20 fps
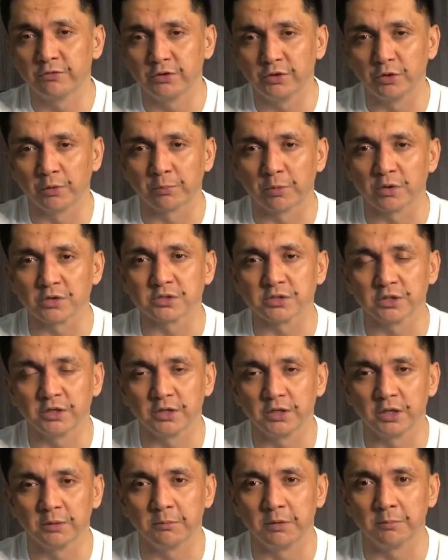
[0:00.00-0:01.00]

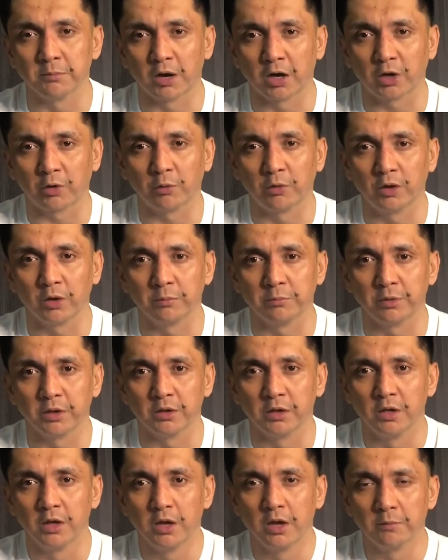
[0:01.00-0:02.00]
personally in my career, but
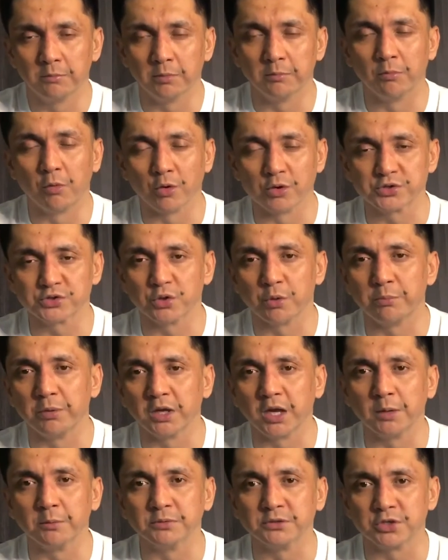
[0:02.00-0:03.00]
more so being
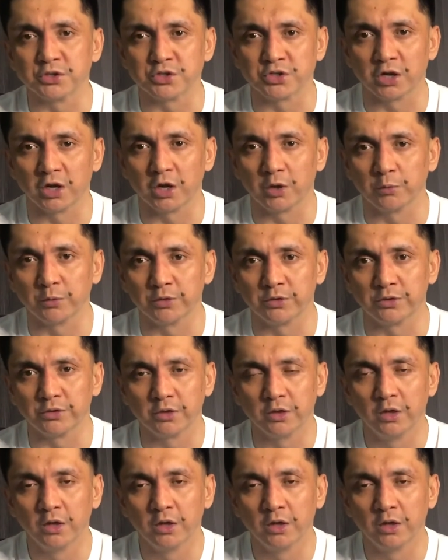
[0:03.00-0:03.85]
able to share it with